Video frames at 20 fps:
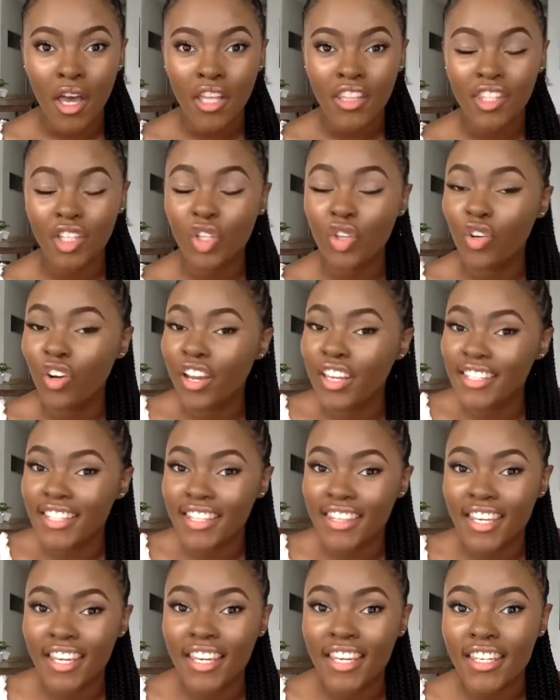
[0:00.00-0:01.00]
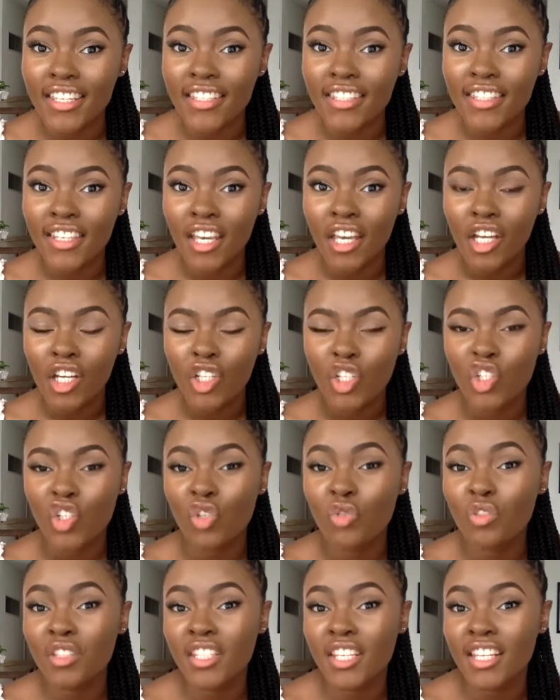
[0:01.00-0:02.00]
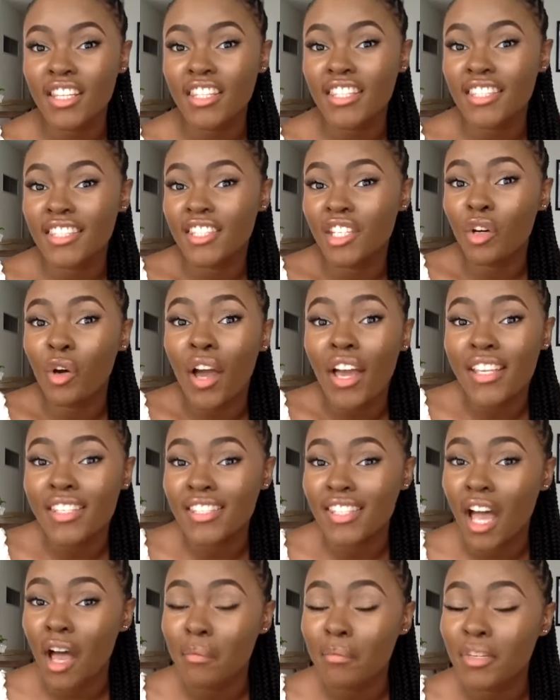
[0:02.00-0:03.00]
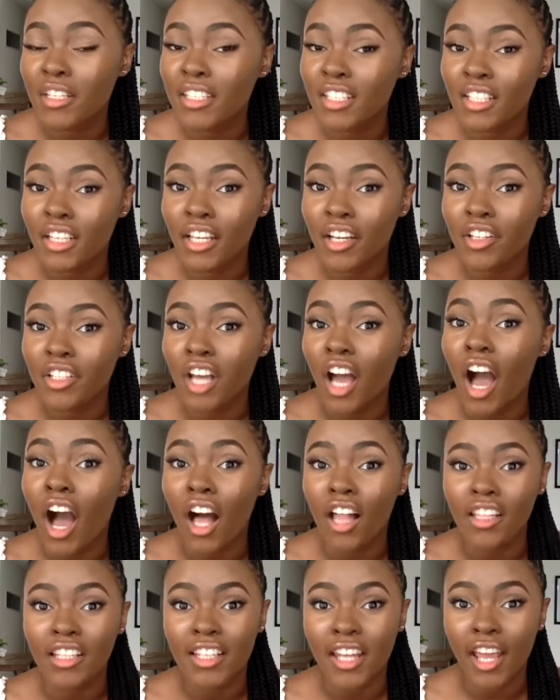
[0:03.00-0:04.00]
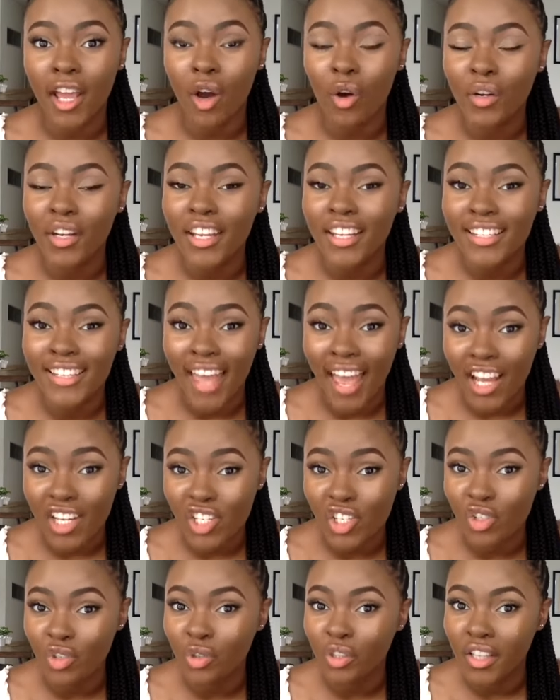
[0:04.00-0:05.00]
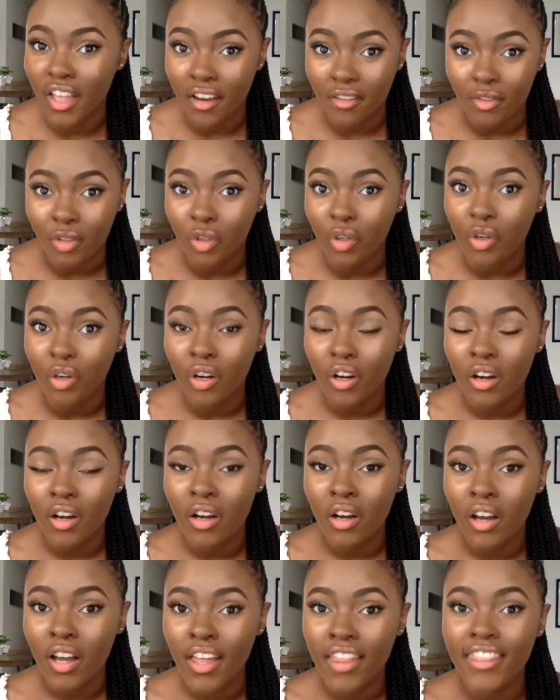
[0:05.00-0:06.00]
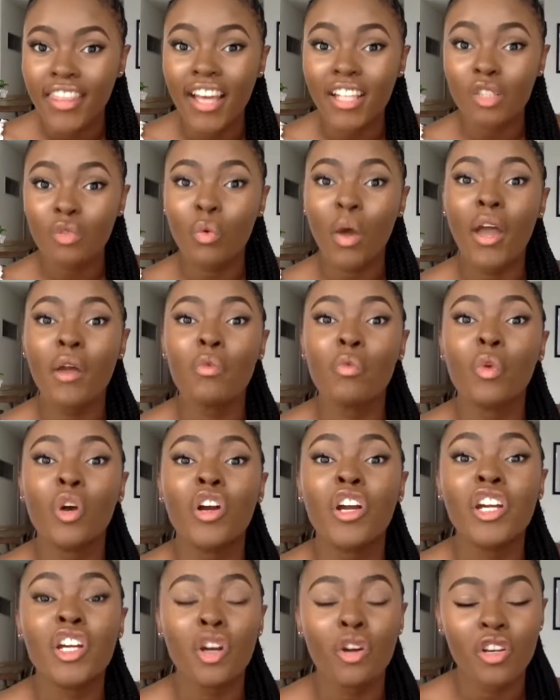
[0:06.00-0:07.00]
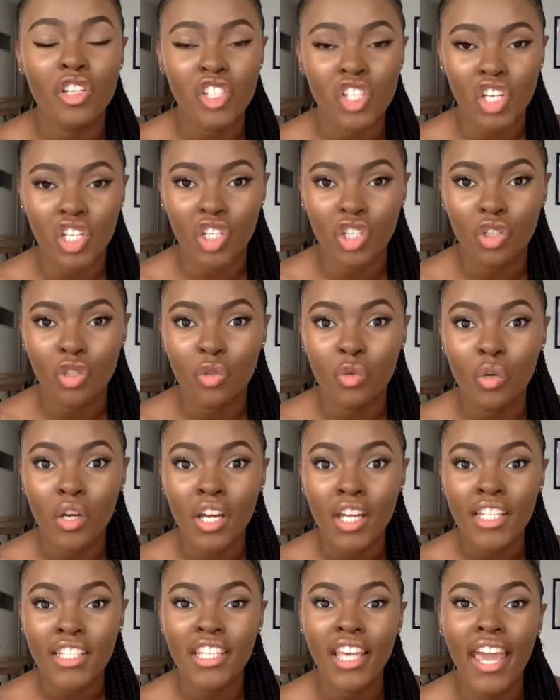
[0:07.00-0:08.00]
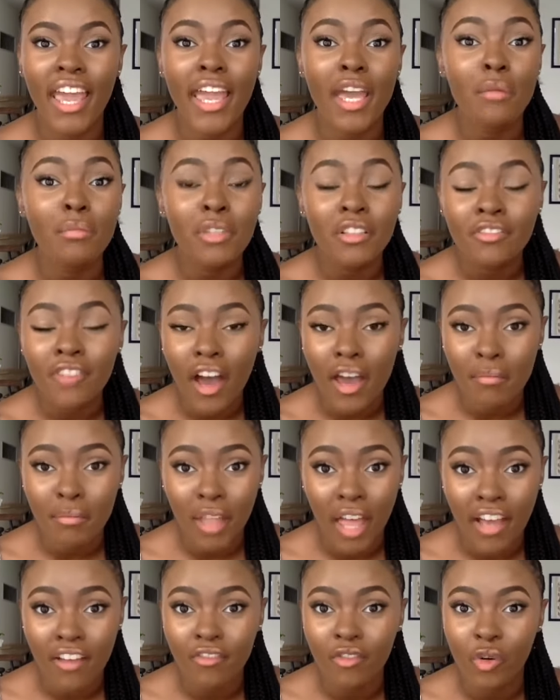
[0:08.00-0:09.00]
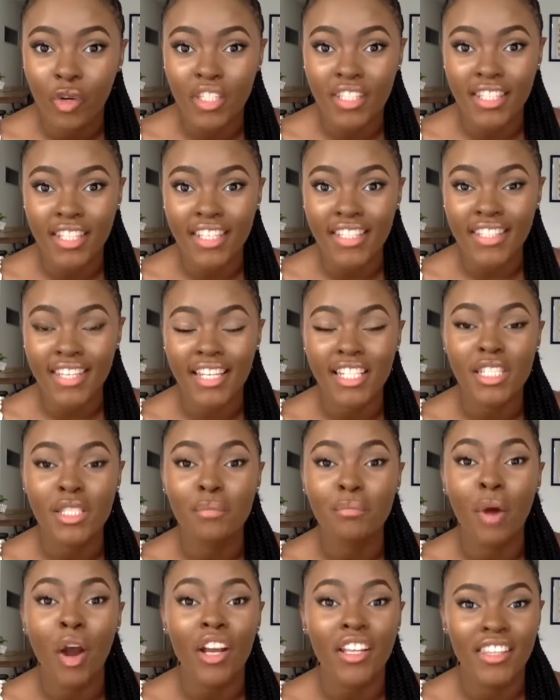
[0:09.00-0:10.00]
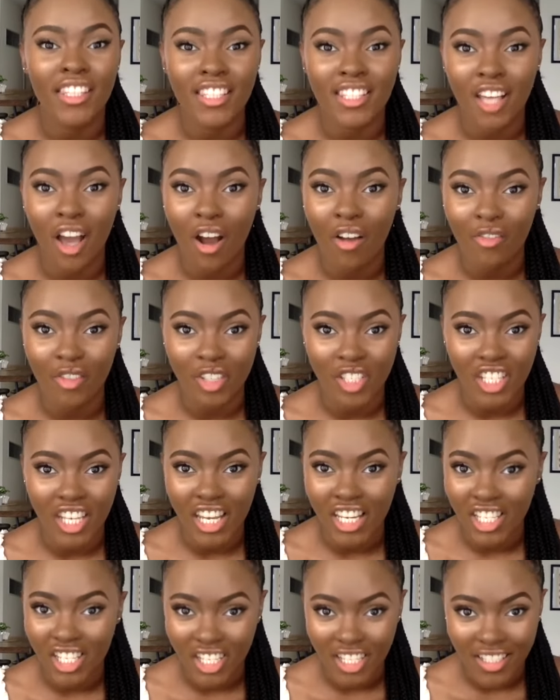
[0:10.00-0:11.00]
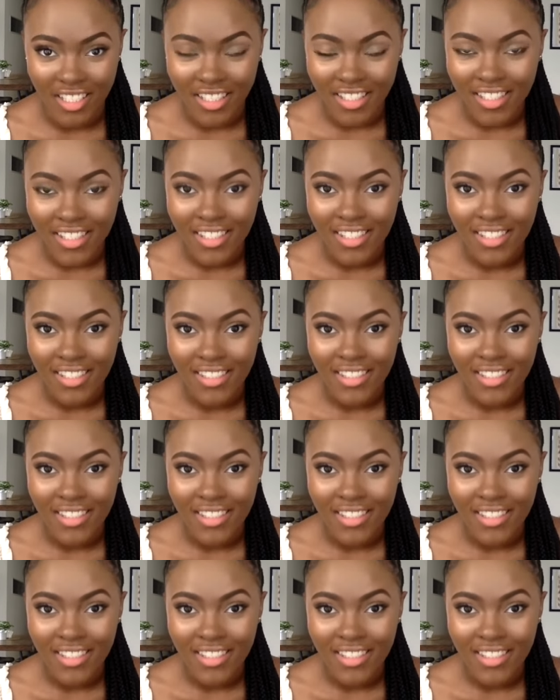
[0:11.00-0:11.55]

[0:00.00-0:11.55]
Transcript: The crazy thing is, Juneteenth still has not been declared a holiday on a national level. That's why we're encouraging you to amplify Black voices and spark these conversations.